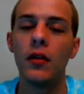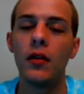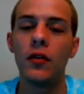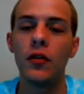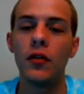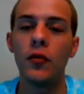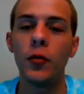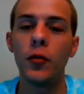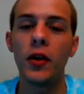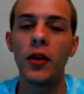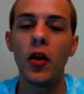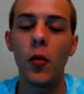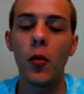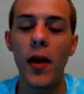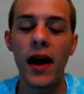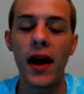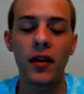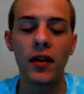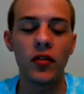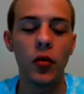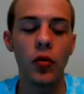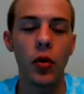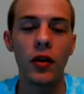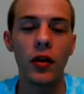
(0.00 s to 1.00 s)
So if we go
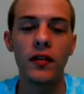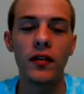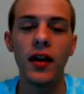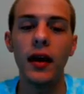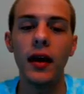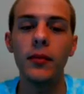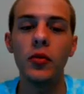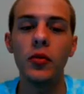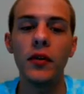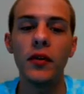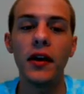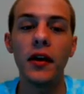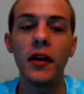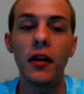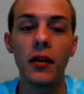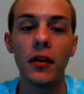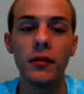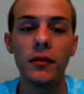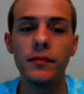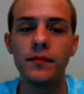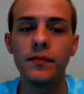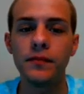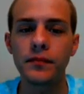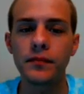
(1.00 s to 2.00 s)
back to our table
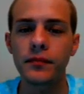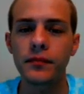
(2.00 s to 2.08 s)
here,